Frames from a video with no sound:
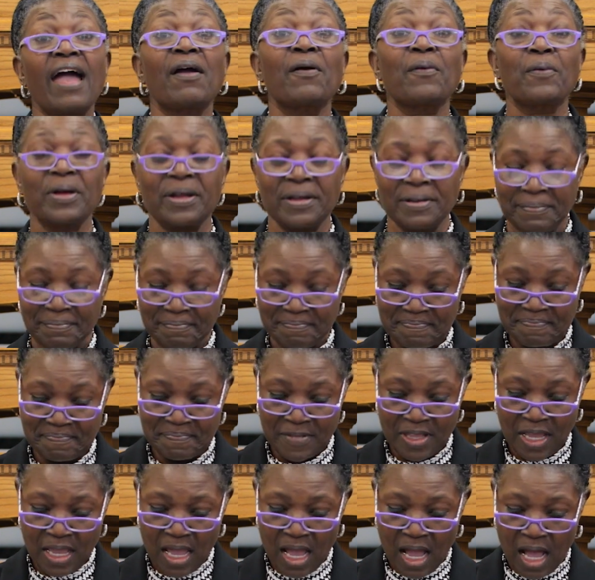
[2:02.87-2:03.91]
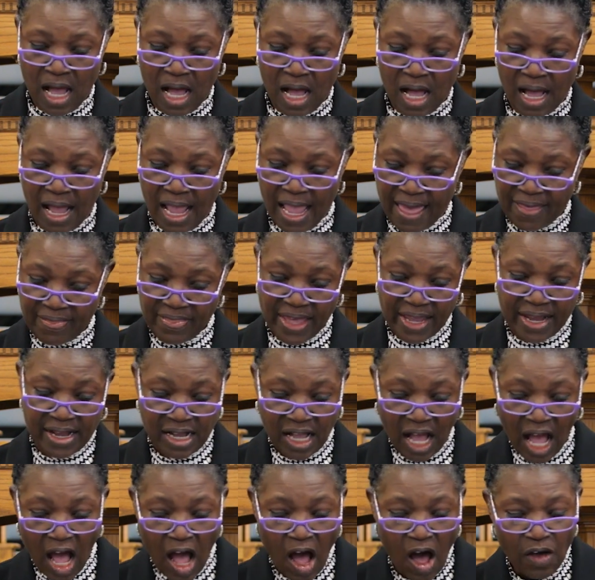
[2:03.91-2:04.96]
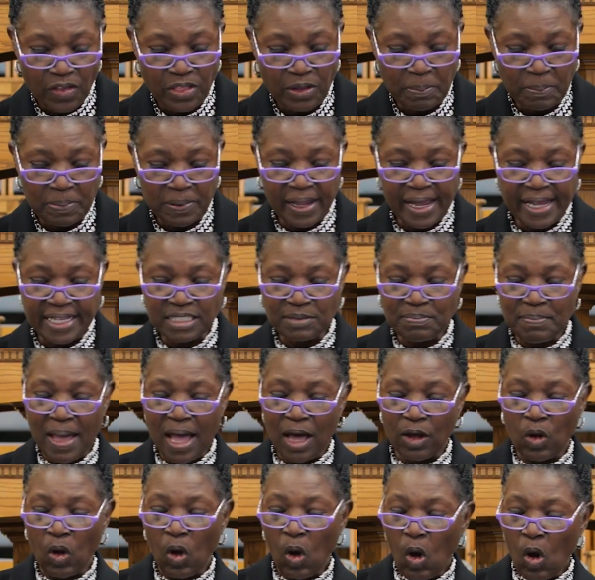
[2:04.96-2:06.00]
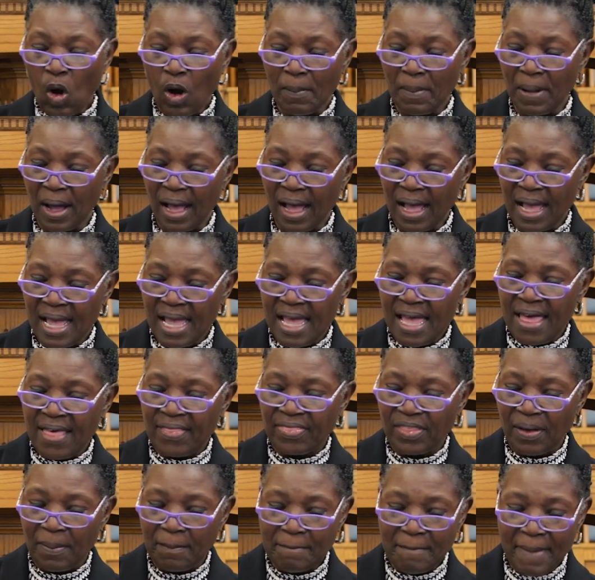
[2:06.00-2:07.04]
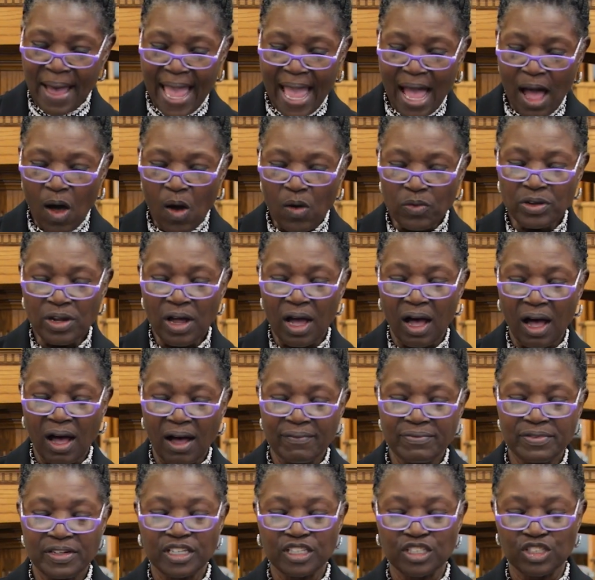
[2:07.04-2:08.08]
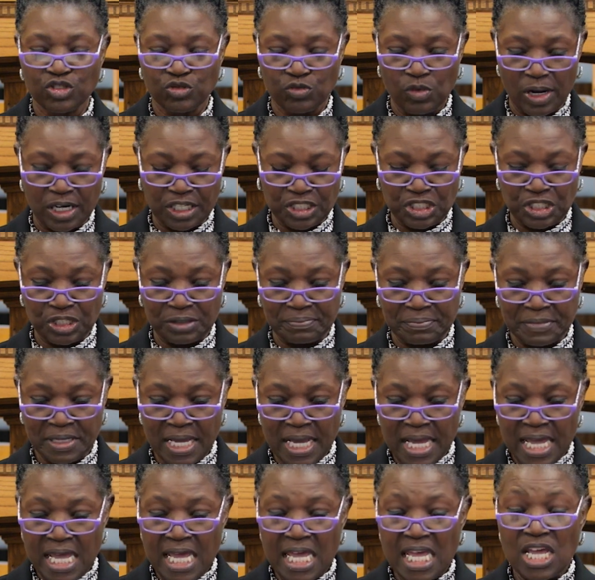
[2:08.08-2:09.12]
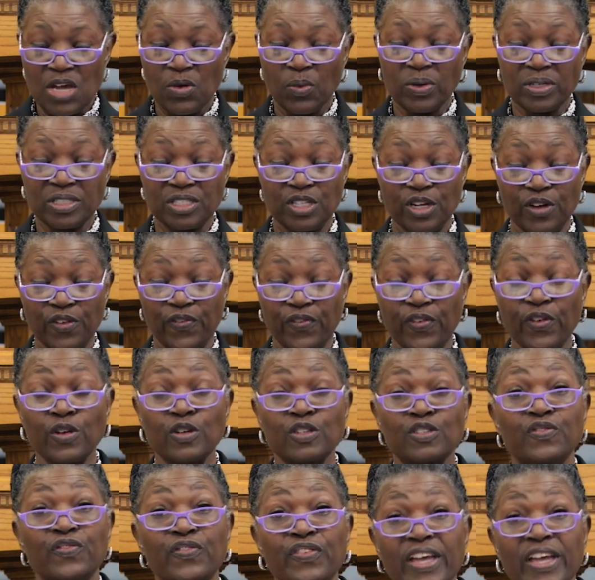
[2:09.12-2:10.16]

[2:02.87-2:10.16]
Erech. And they called the place Mount Hormah, the Mound of Destruction. It was their first